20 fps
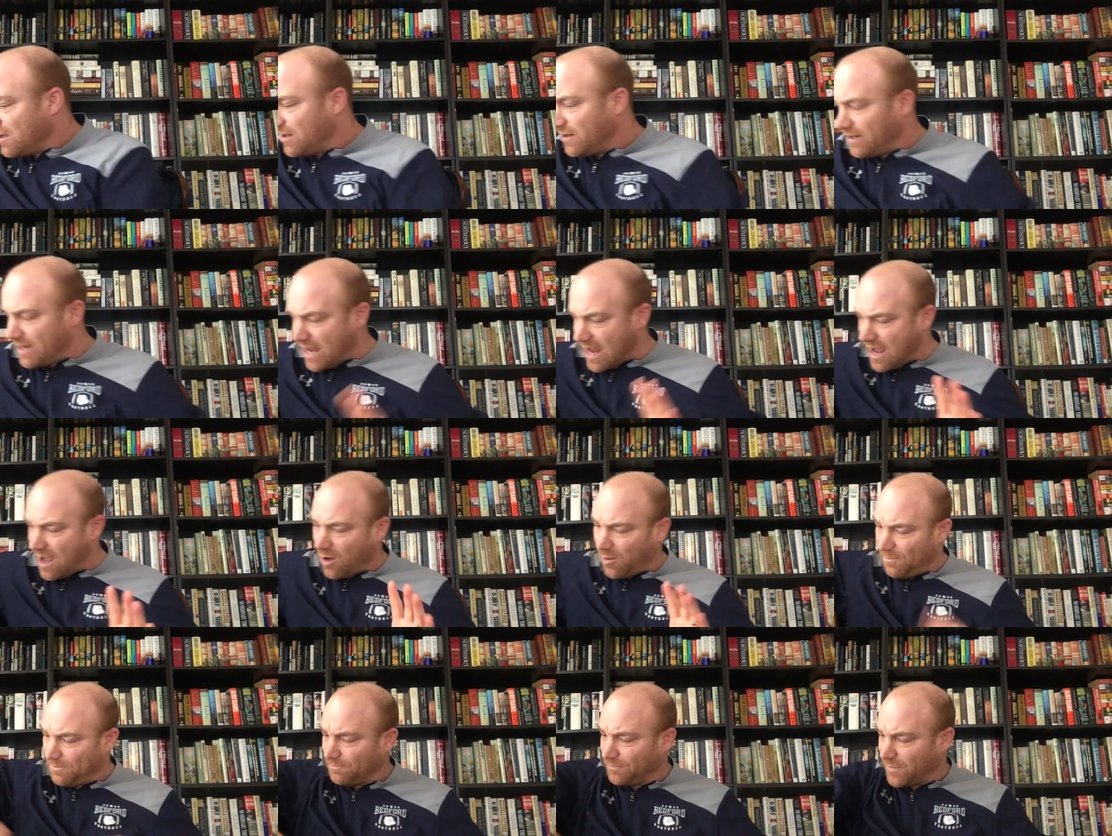
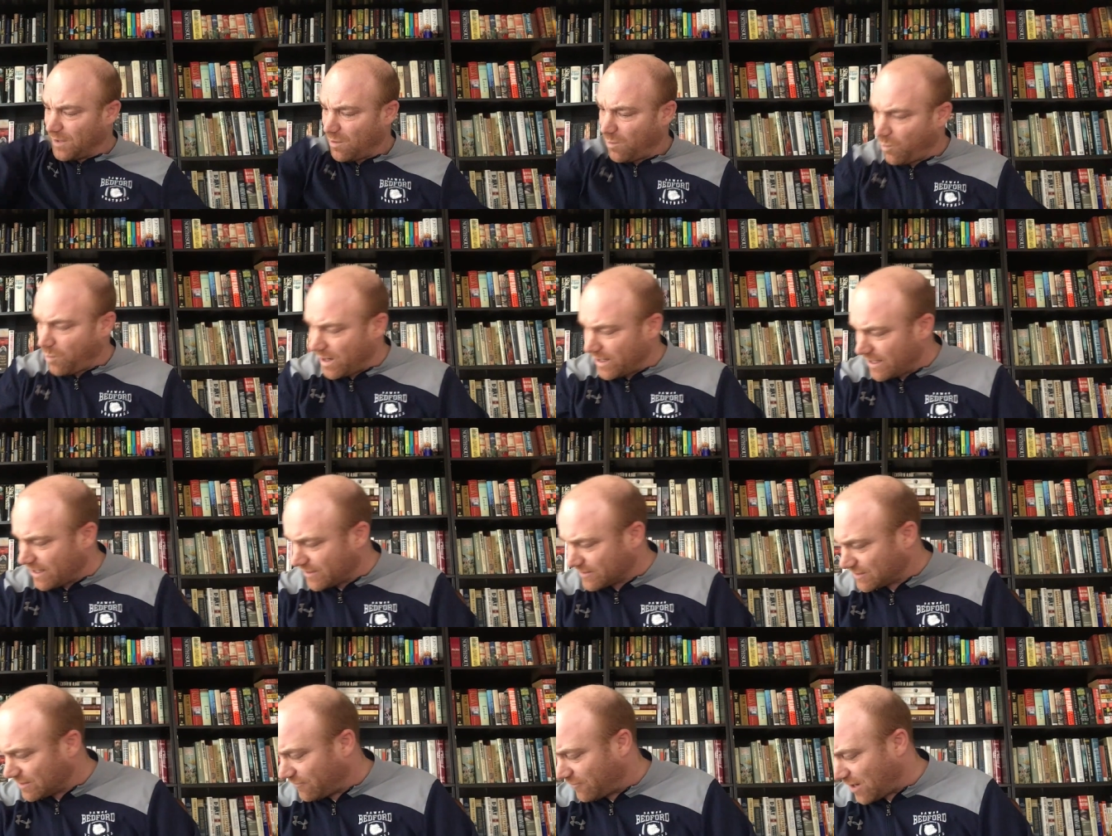Now, what
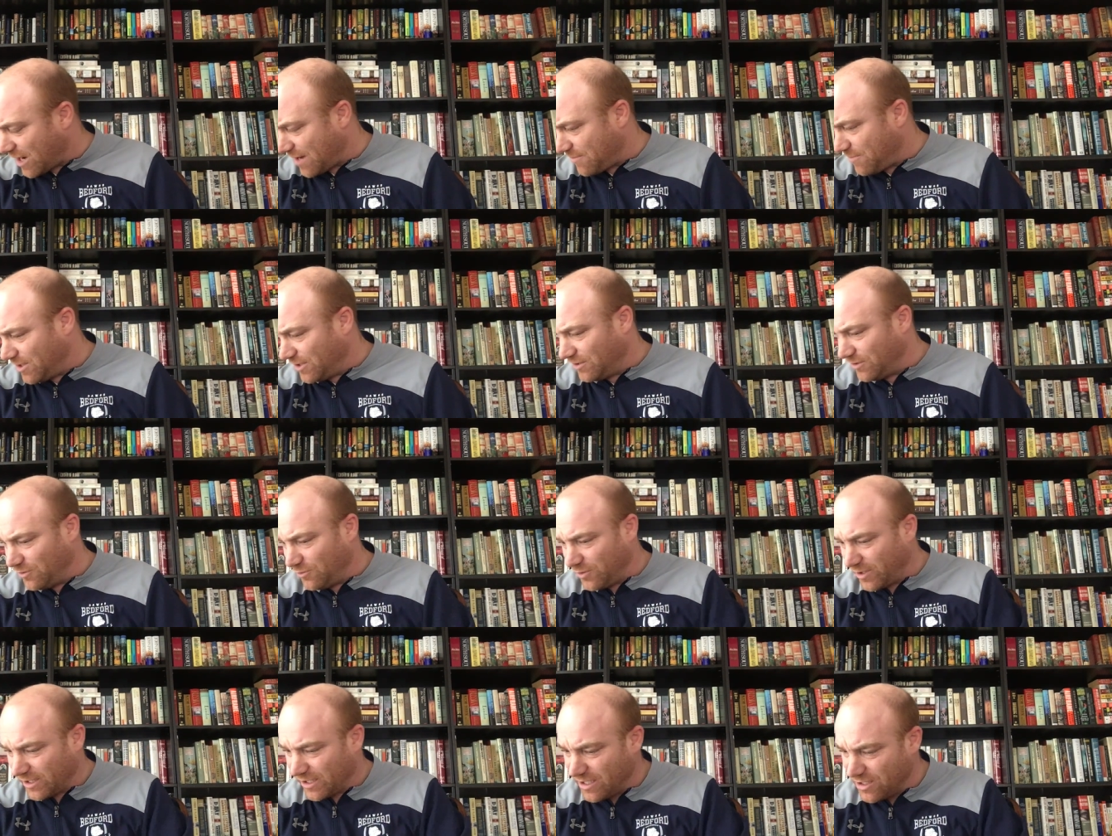else have I been
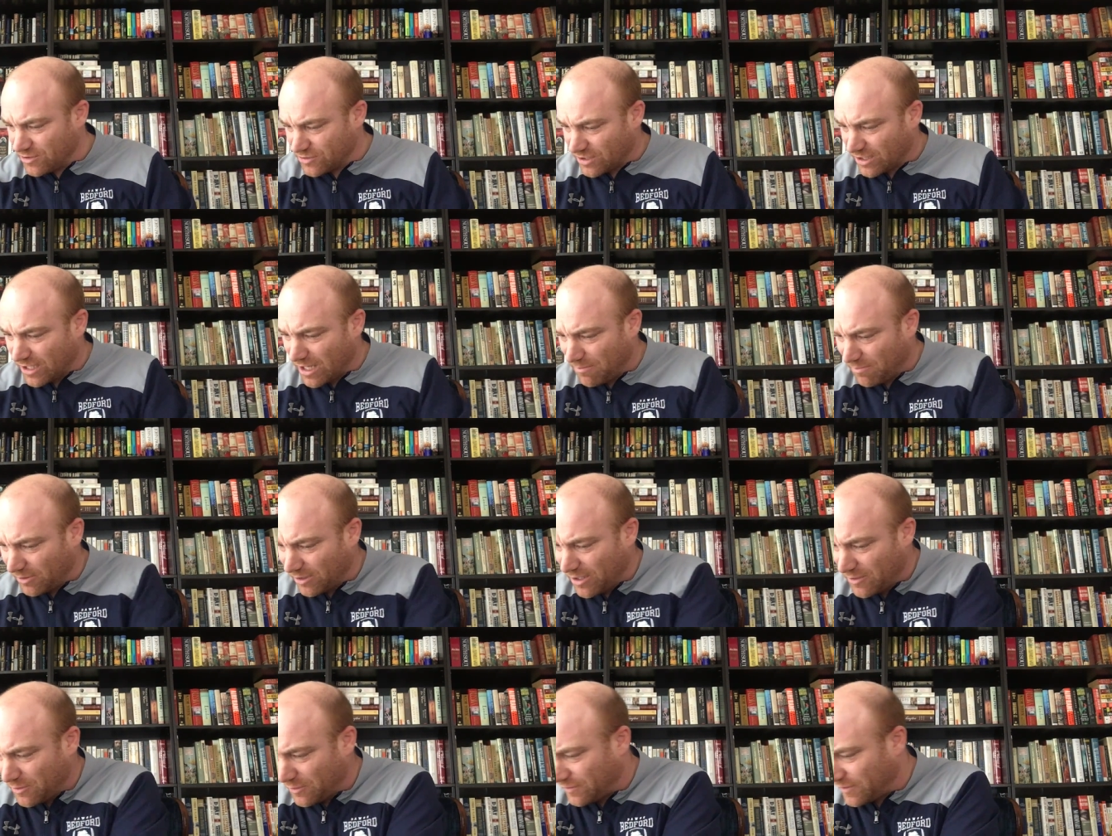doing? Here's a couple
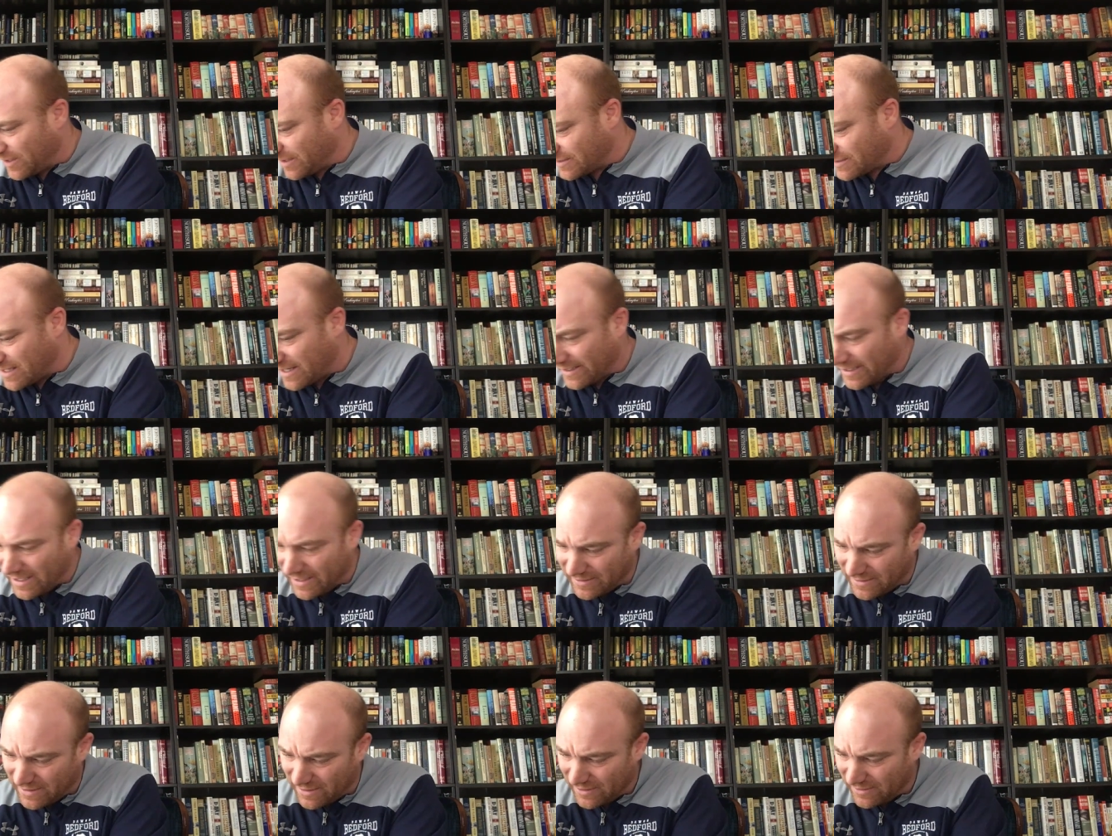other things I
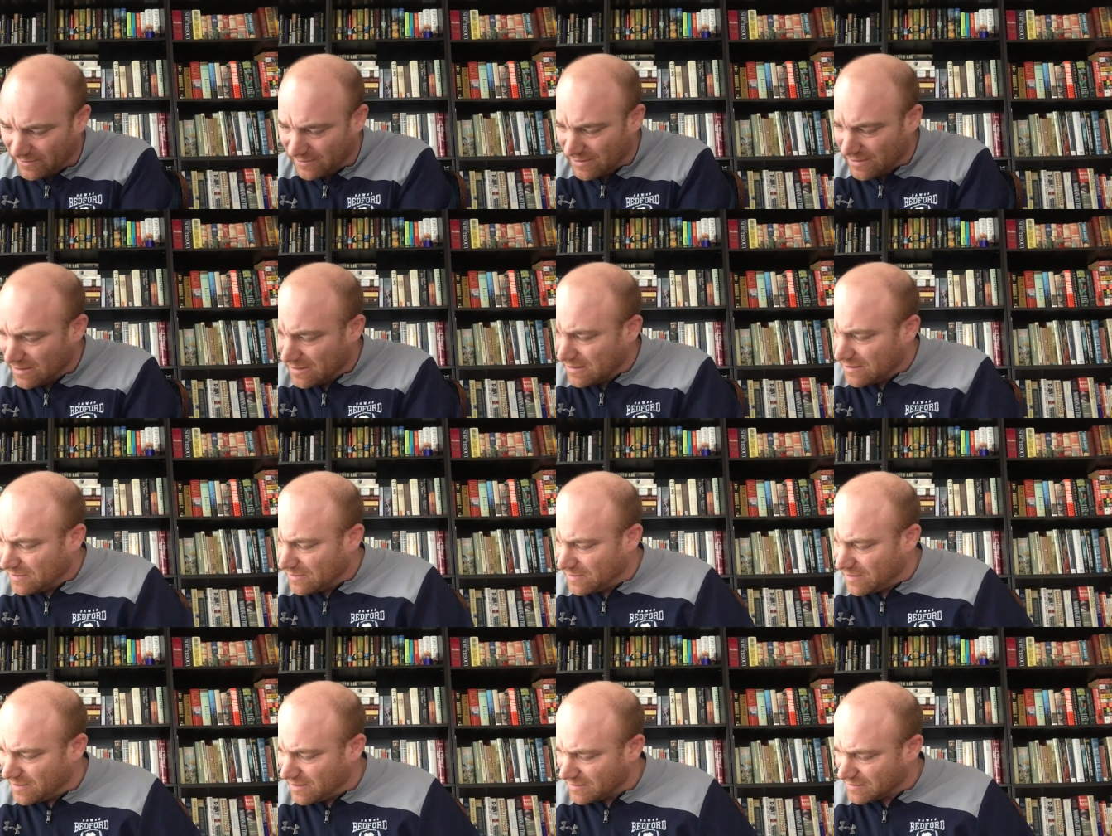got done
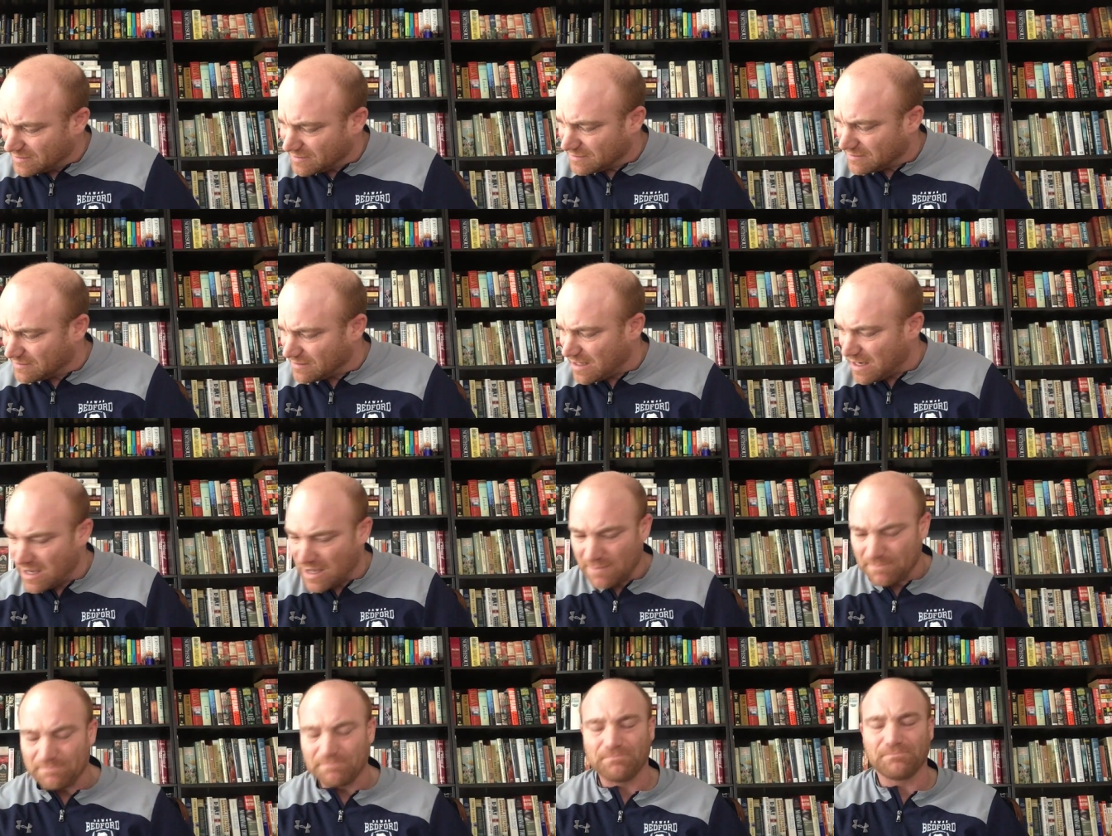this uh,